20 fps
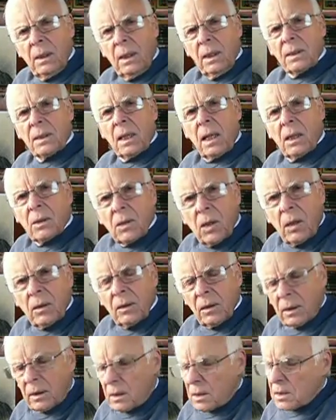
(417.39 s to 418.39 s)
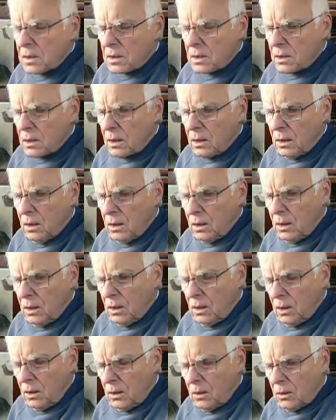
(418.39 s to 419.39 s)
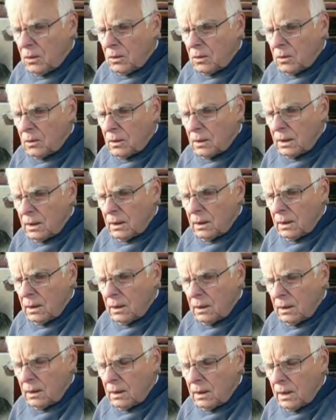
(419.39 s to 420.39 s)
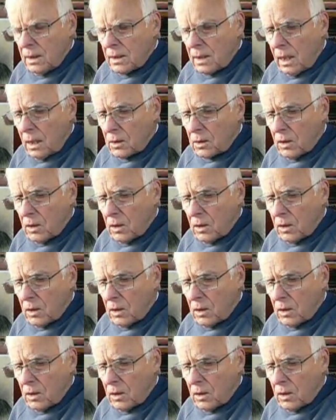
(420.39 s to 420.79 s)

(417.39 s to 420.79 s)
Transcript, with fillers: is our godliness? Or is our